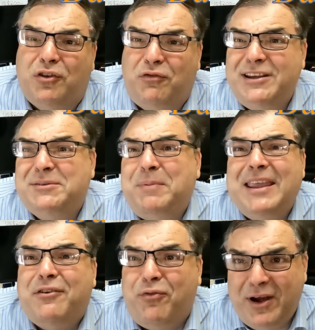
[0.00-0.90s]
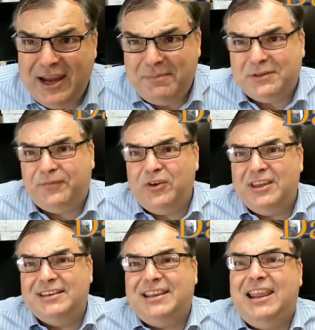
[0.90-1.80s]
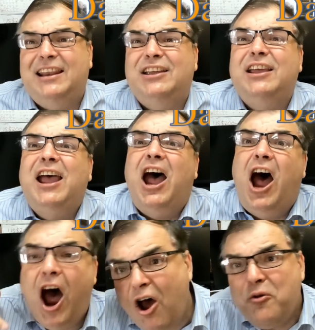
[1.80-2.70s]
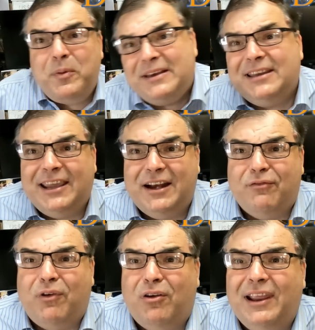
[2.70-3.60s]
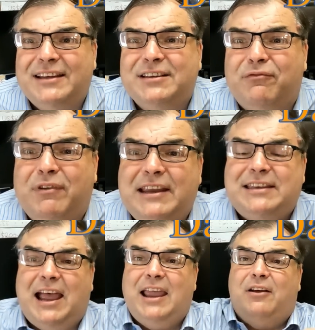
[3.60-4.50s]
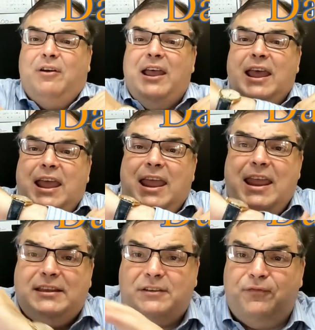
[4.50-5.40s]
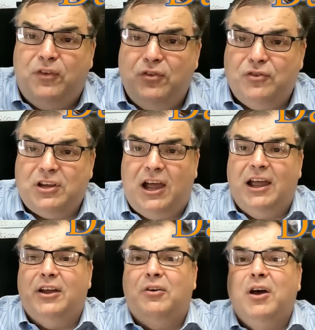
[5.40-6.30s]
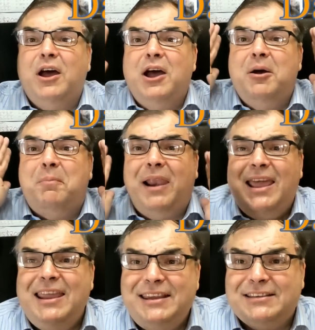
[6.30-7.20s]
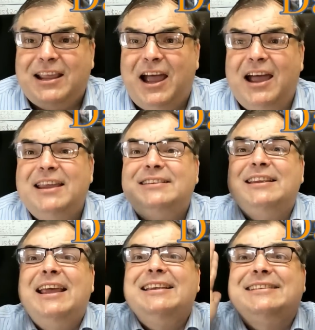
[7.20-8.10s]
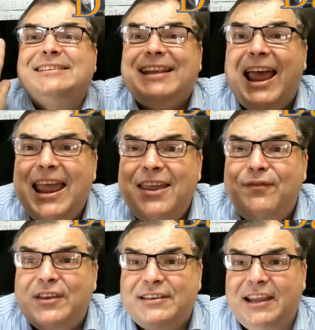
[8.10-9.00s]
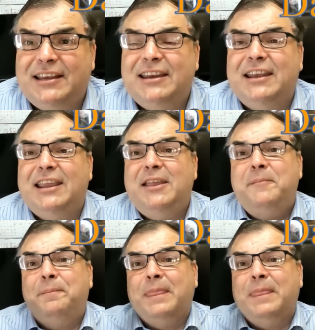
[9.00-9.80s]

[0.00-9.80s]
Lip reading: Krispy Kremes for your dealer, hoping to get a Rolex at retail. It's futile. Please, guys, save your dignity.